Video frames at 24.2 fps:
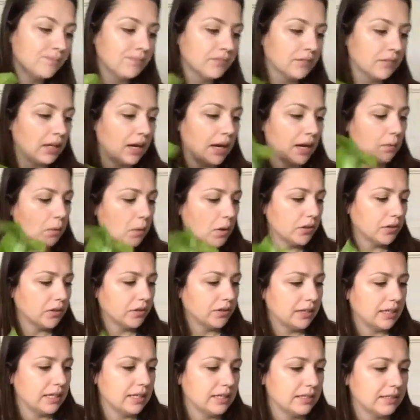I water
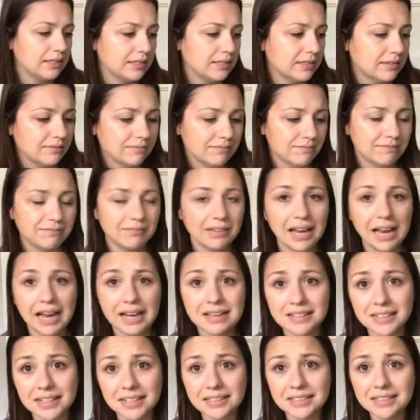these
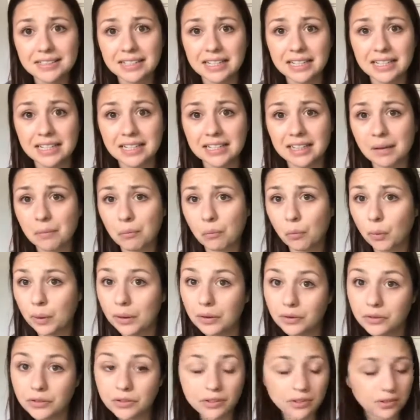as I see them
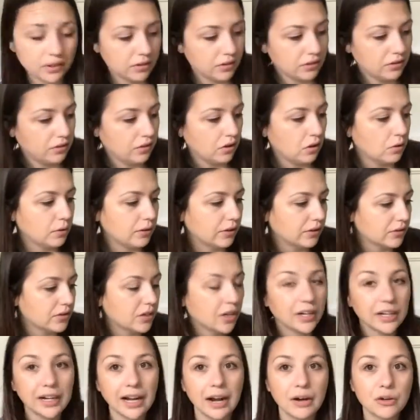wilt, so there's
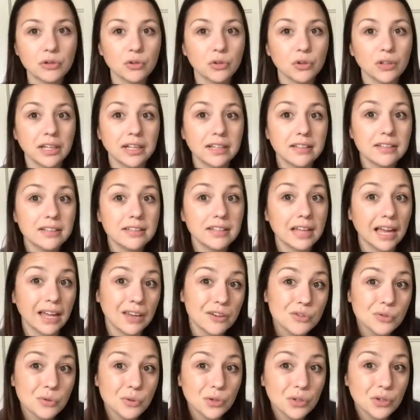not an actual like
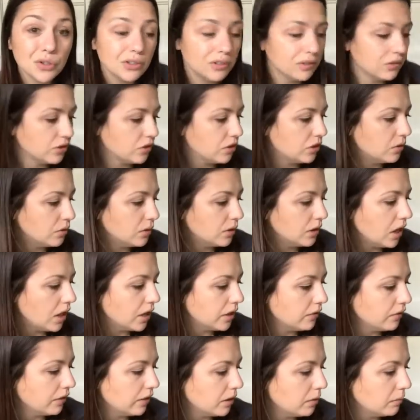schedule to a lot
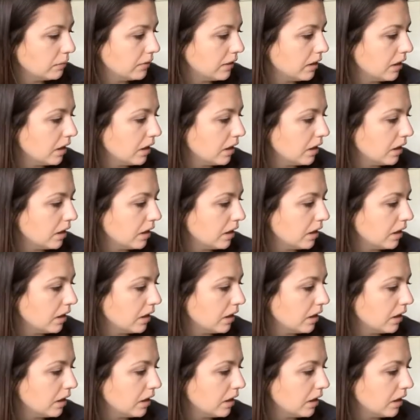of them.